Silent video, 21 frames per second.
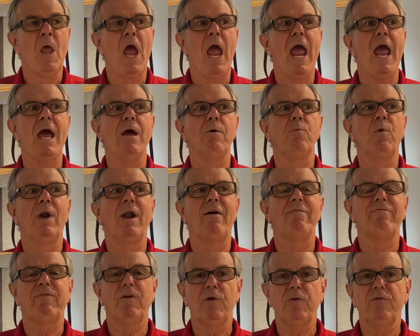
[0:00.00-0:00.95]
And when I
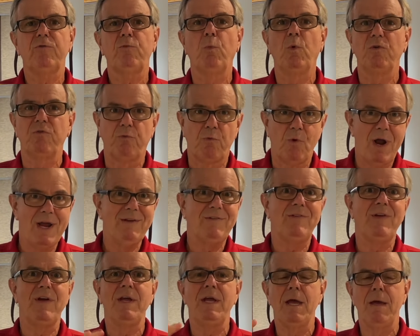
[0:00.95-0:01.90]
first was
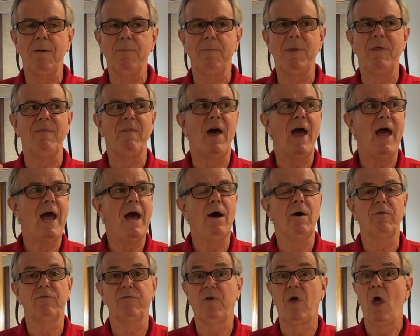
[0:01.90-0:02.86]
raising him in the
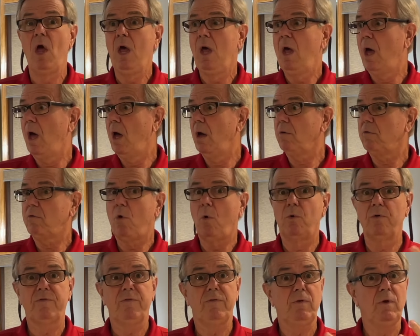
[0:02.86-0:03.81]
house, of
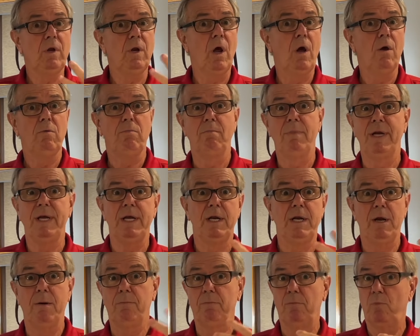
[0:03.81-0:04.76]
course, you know, me
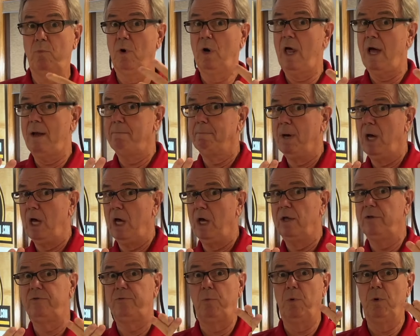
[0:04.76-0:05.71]
and him, we're like
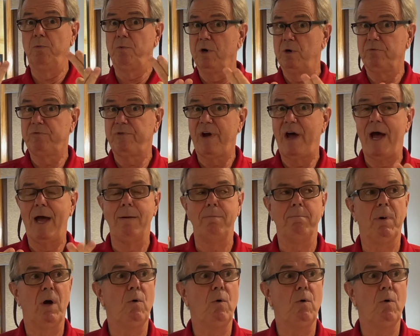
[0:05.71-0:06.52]
buds, we're real tight.